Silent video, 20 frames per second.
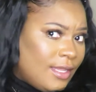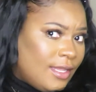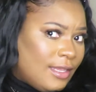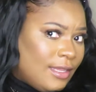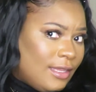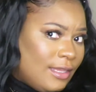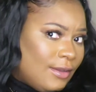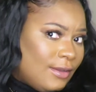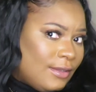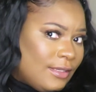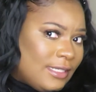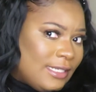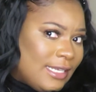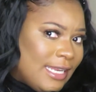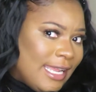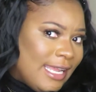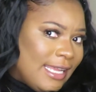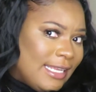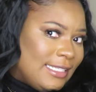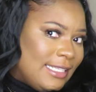little
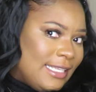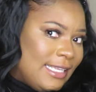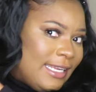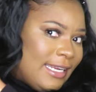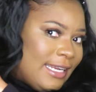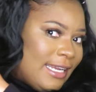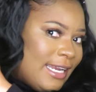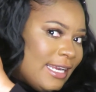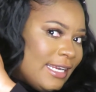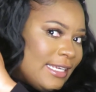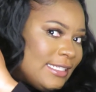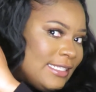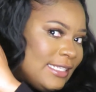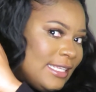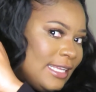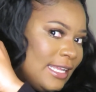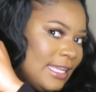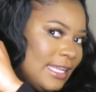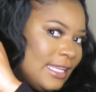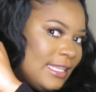snags here and there.
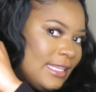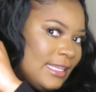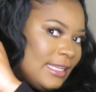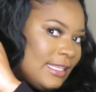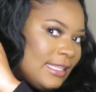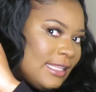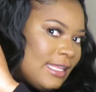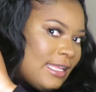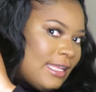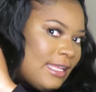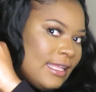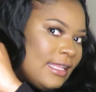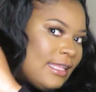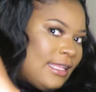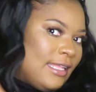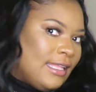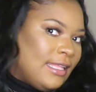See, what's that?